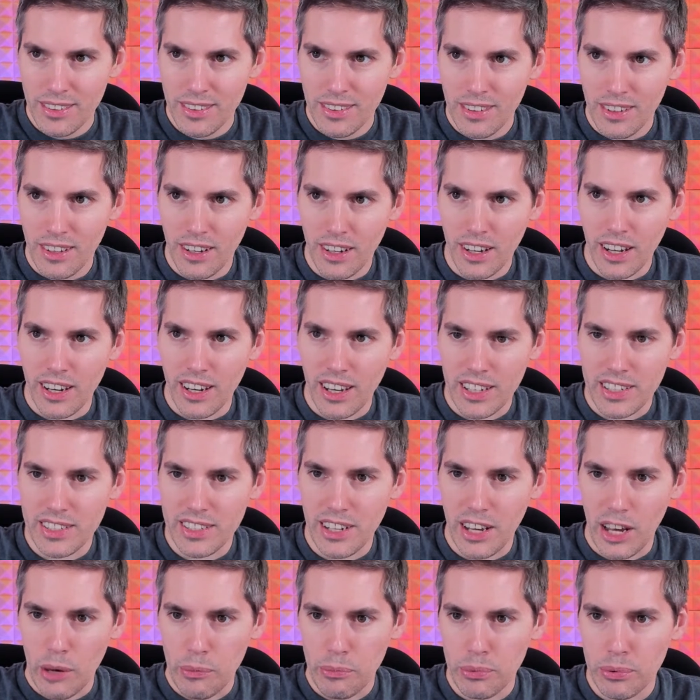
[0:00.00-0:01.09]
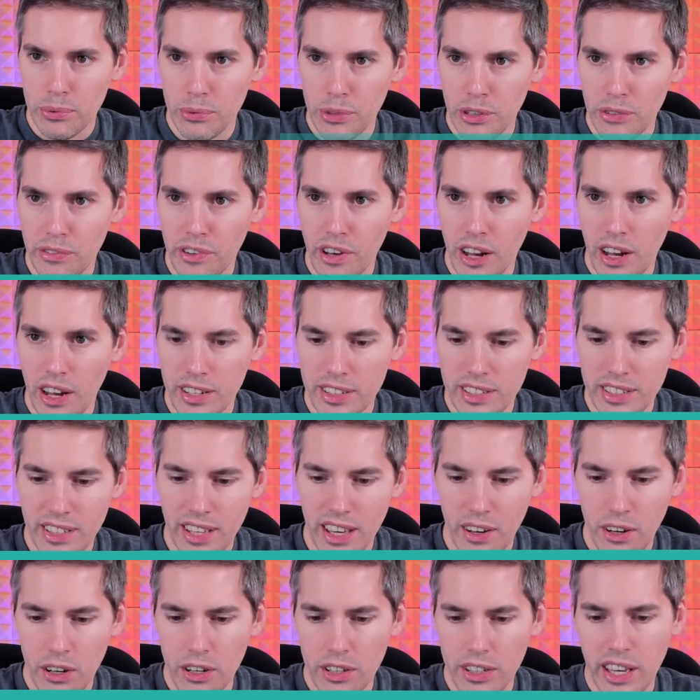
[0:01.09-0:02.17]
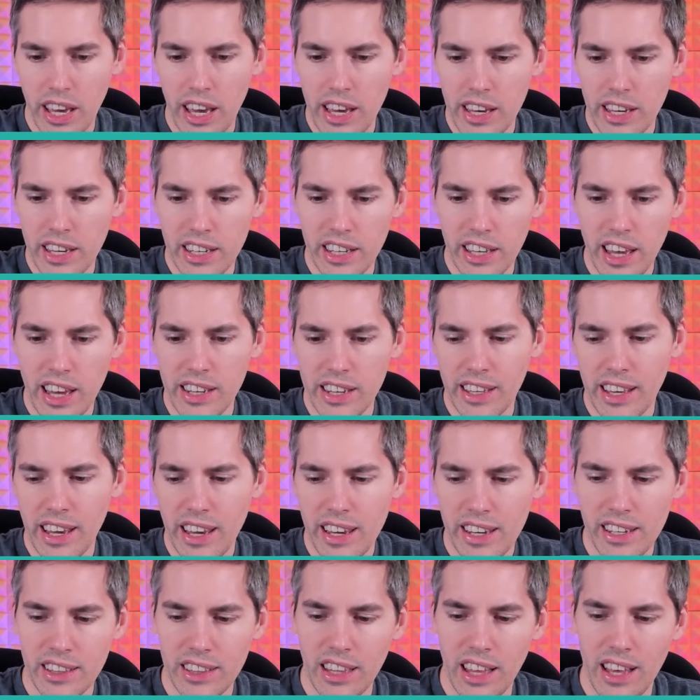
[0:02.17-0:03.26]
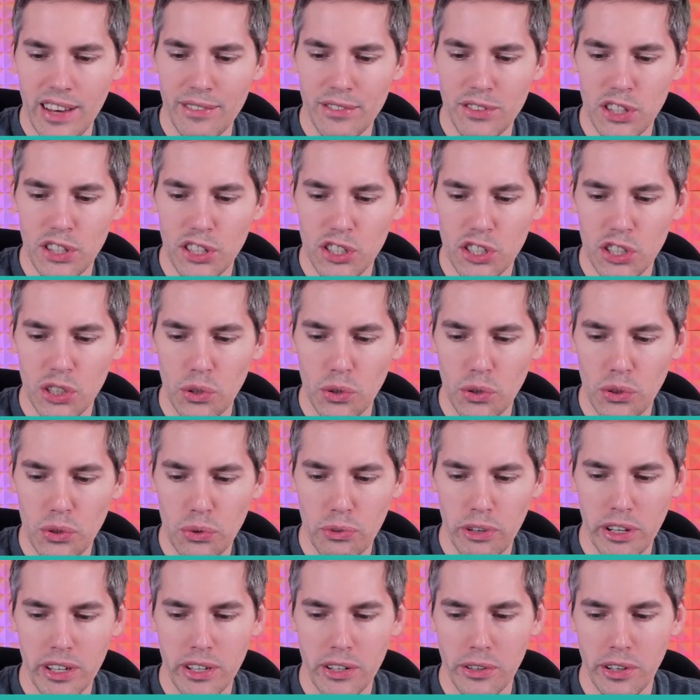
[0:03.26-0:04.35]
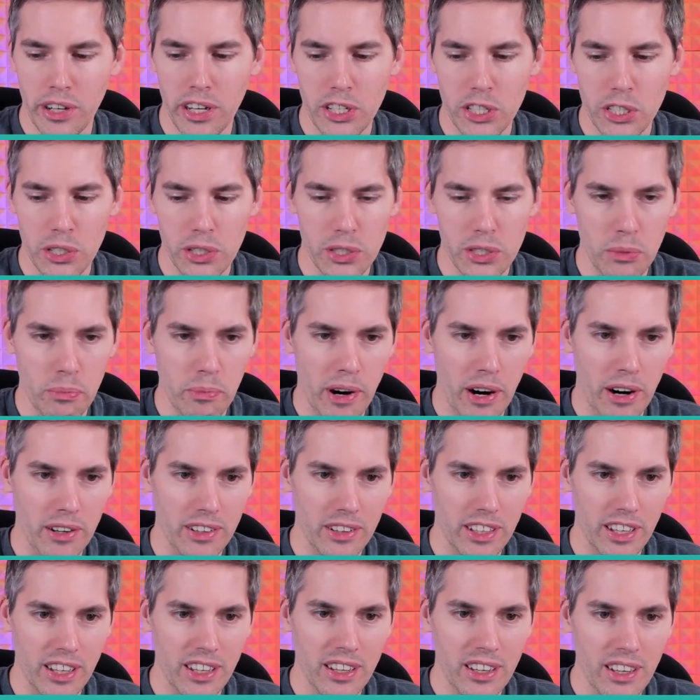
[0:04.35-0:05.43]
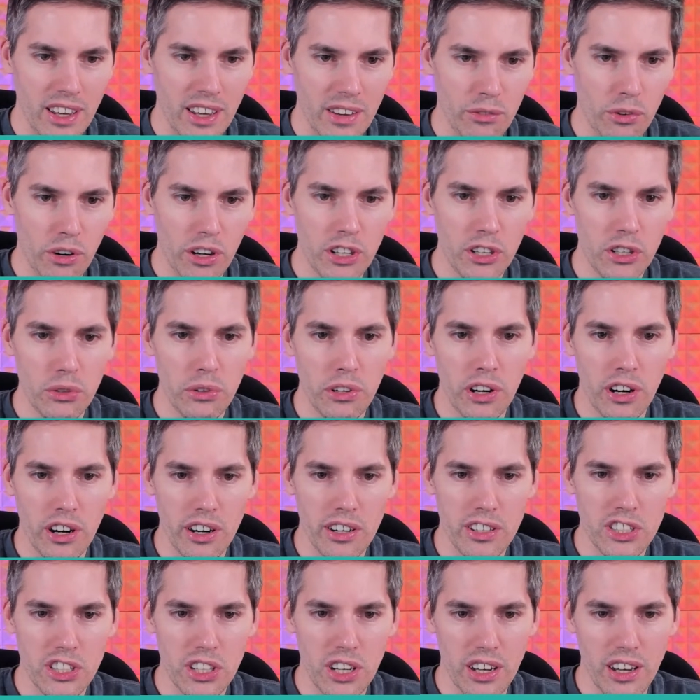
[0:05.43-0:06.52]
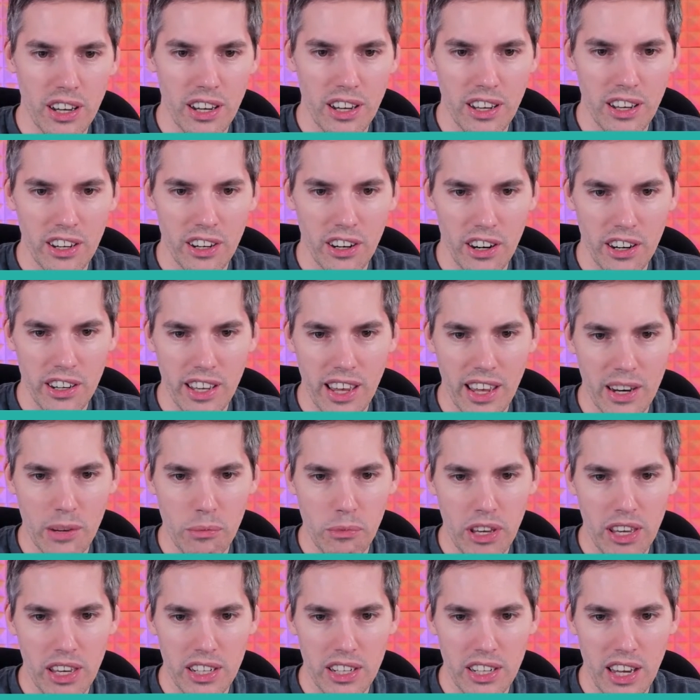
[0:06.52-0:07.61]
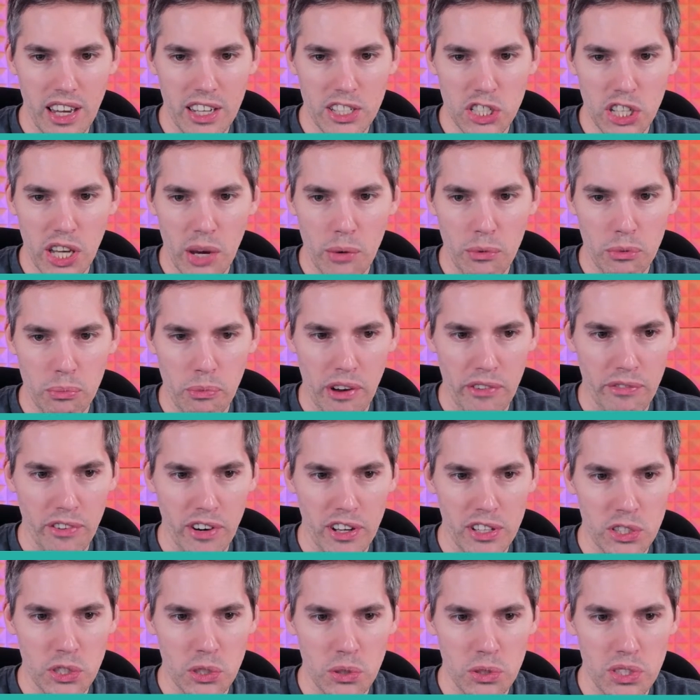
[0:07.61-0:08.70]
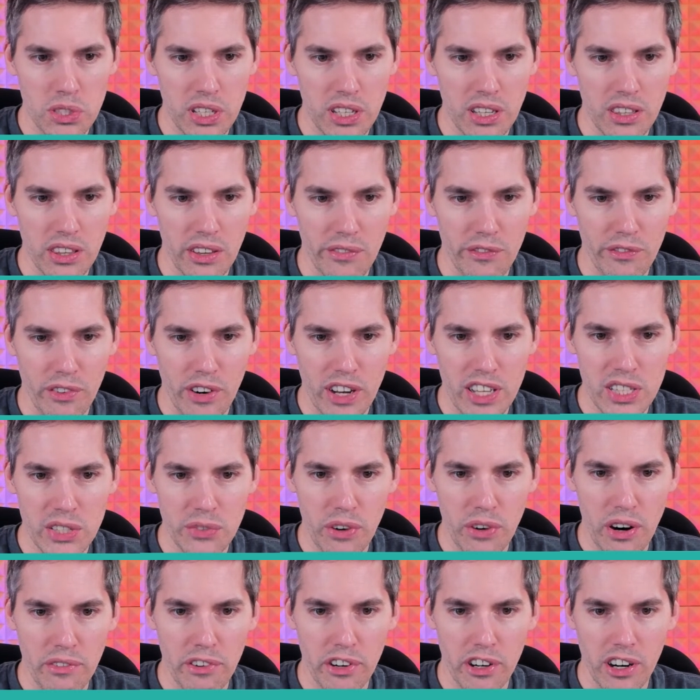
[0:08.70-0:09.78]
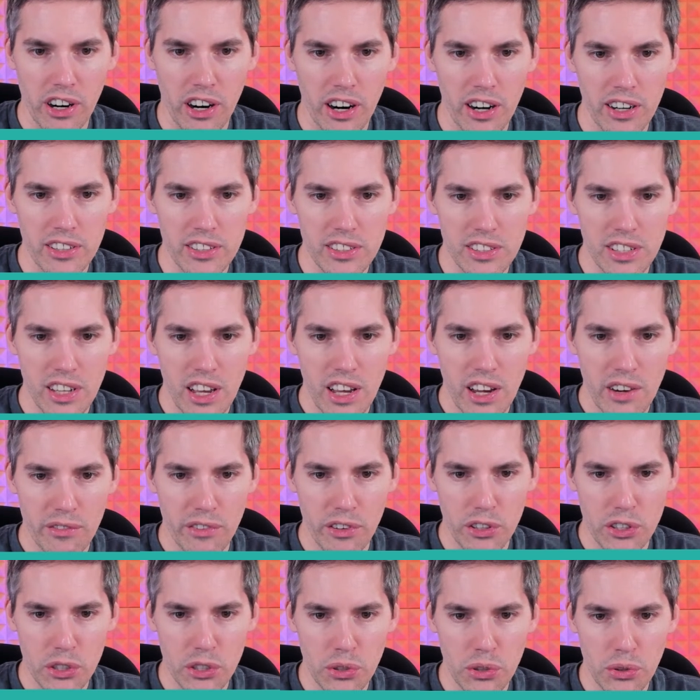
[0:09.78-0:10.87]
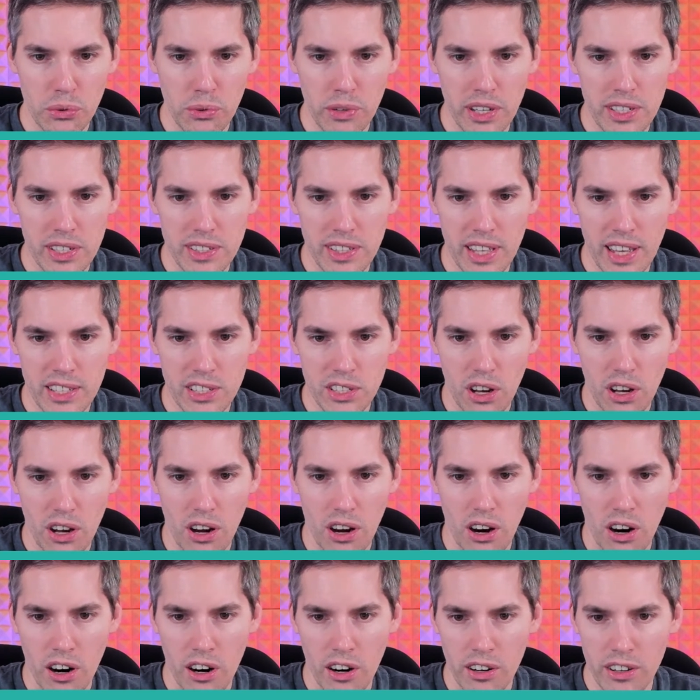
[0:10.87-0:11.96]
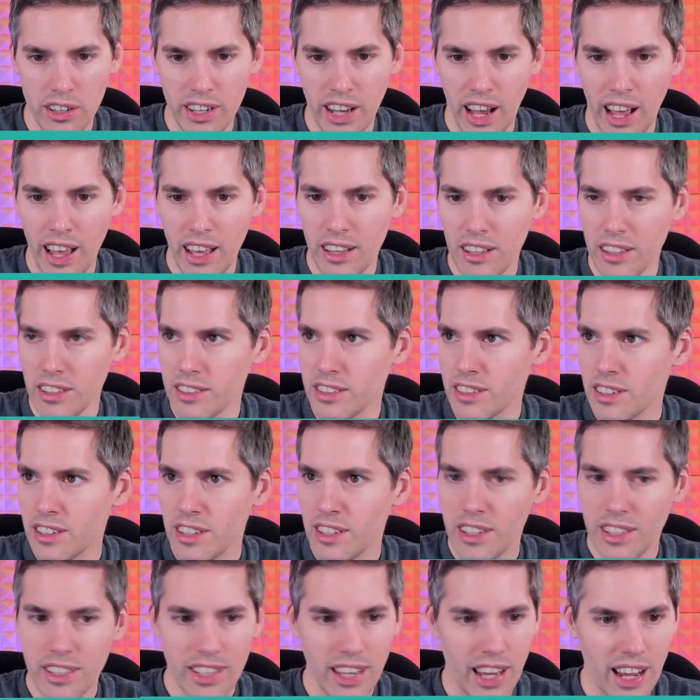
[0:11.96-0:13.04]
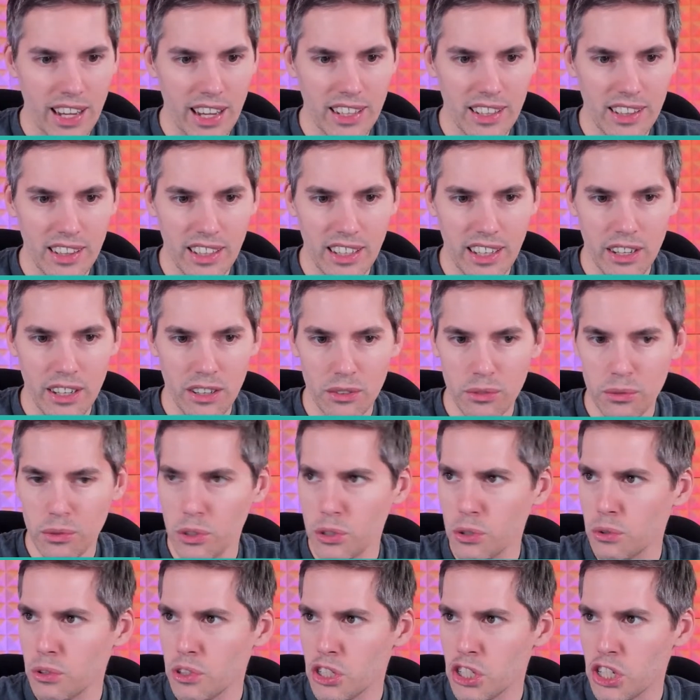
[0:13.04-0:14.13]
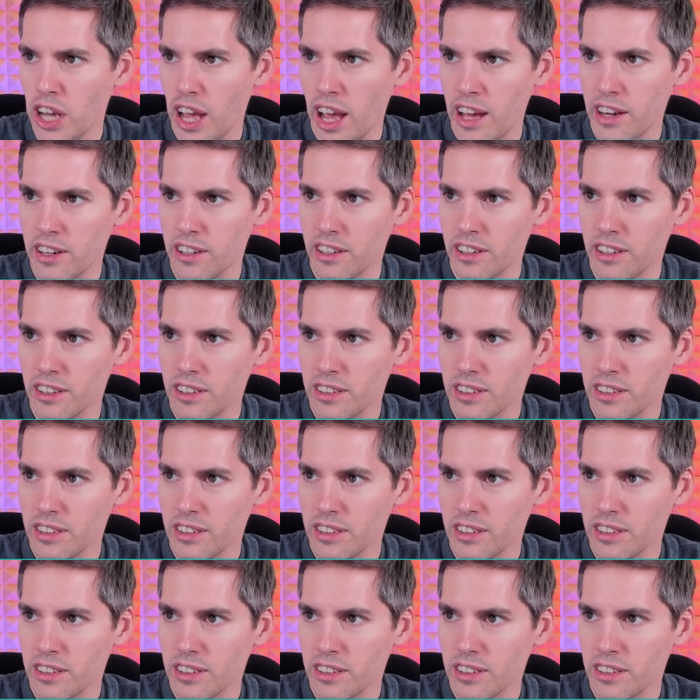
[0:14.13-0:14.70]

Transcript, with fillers: Okay, next up, we've got... Oh, Kagan again. Kagan loves the two three creatures, apparently. I want to do an arch, uh, an arch enemy E D H game with my friends using the Friends Forever cards for two threes. That's Hargiled Kindly Rune Chatter.